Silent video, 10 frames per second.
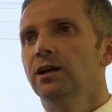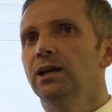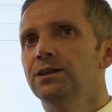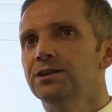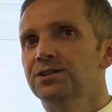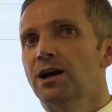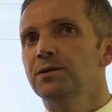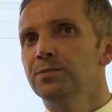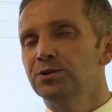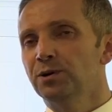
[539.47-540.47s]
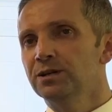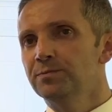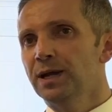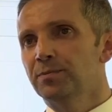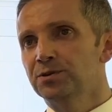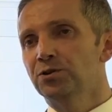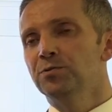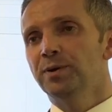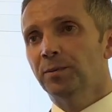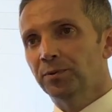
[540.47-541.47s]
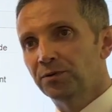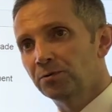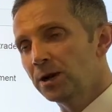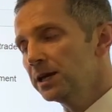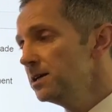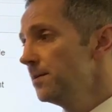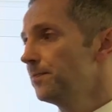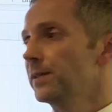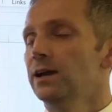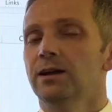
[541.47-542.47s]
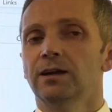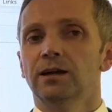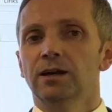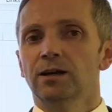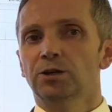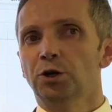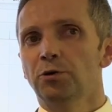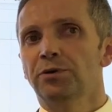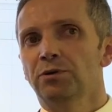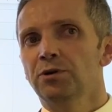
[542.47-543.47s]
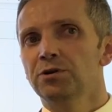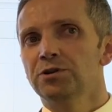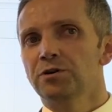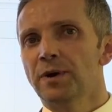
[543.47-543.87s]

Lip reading: in the time between paper two and paper three, go through your